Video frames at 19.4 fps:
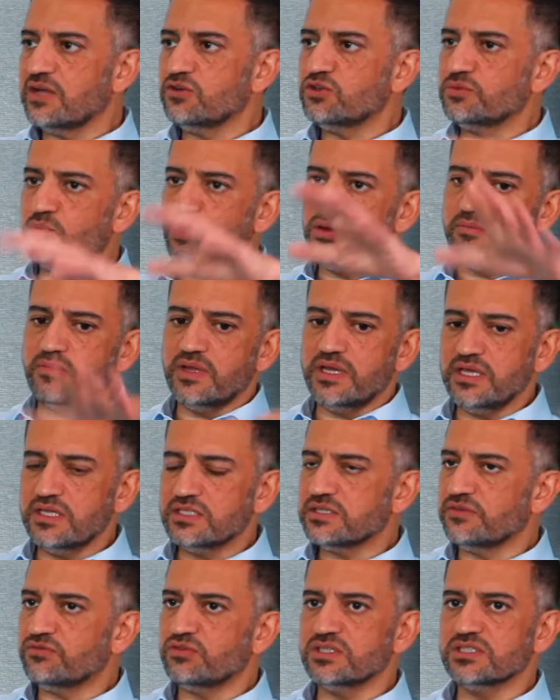You're putting money in. So,
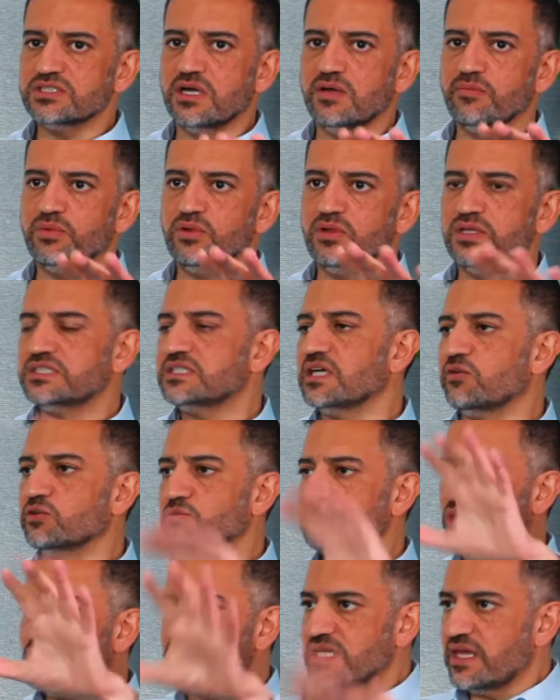for example, let's say I was
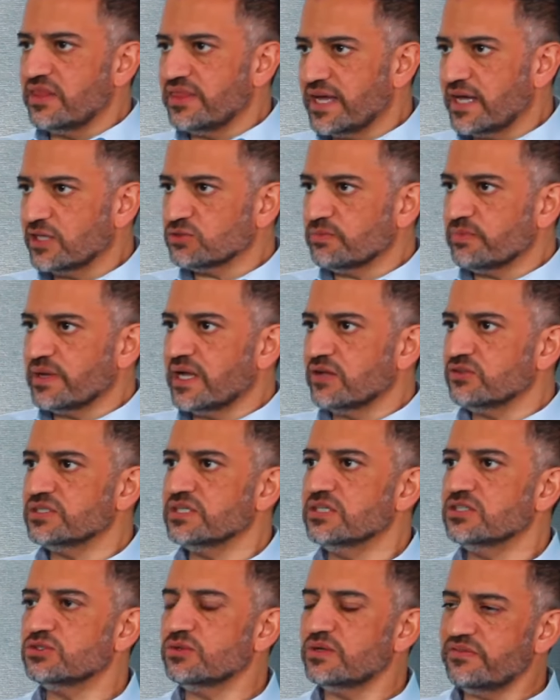putting £10,000
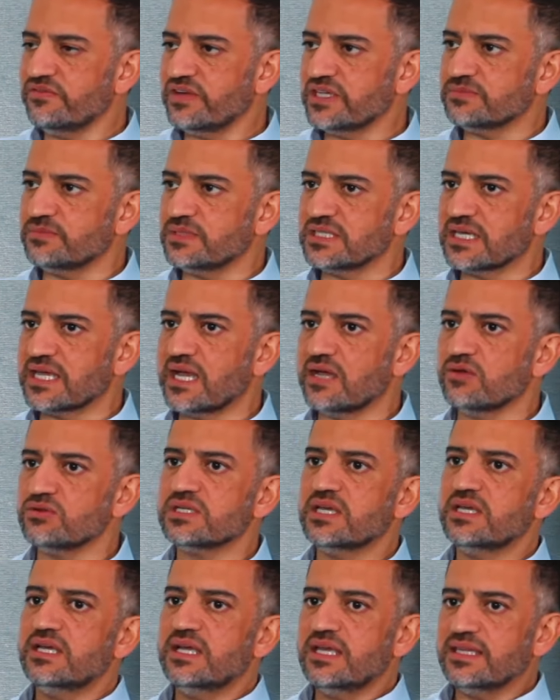into an investment account.
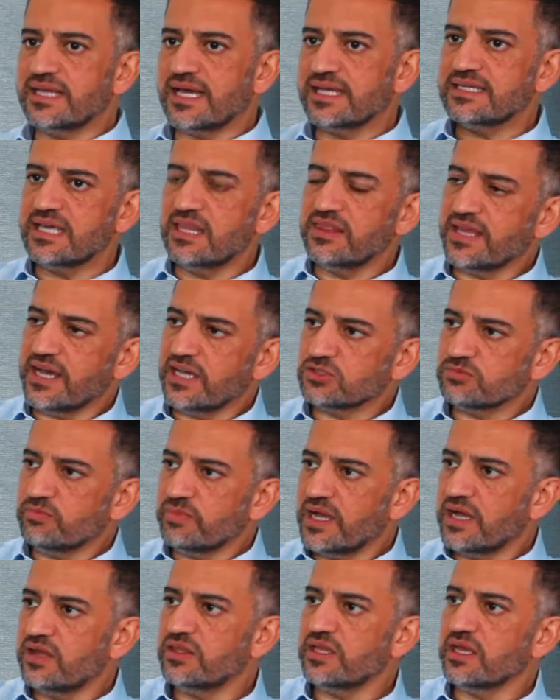That
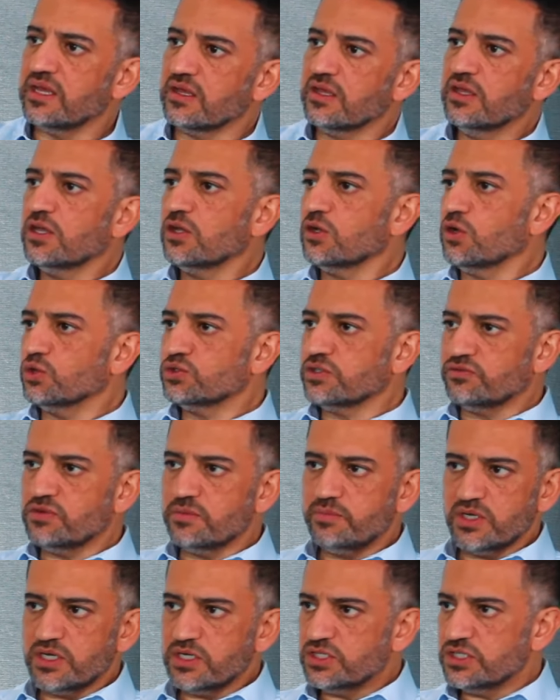£10,000 then goes off to
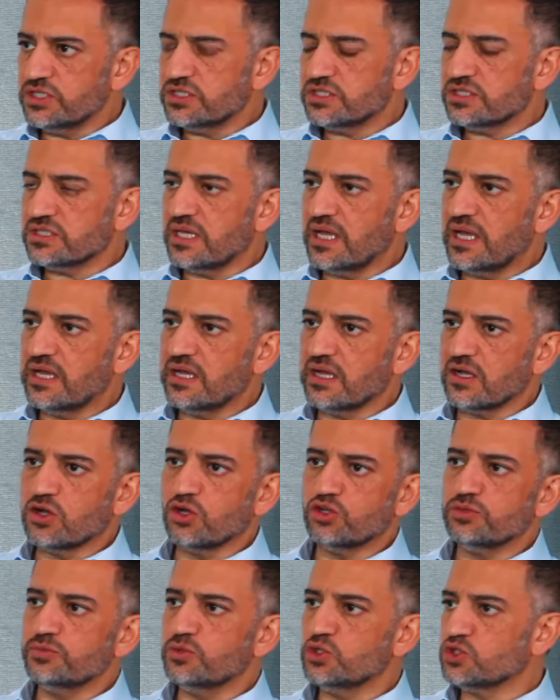purchase, uh,
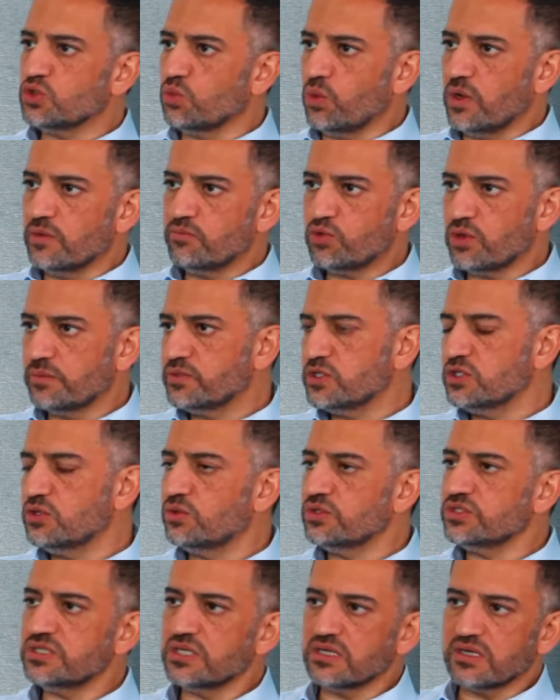contributes to one property, or
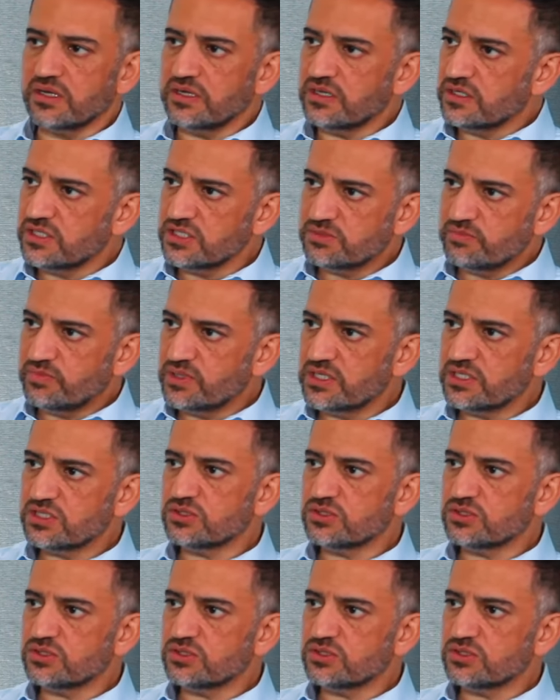is it kind of dispersed?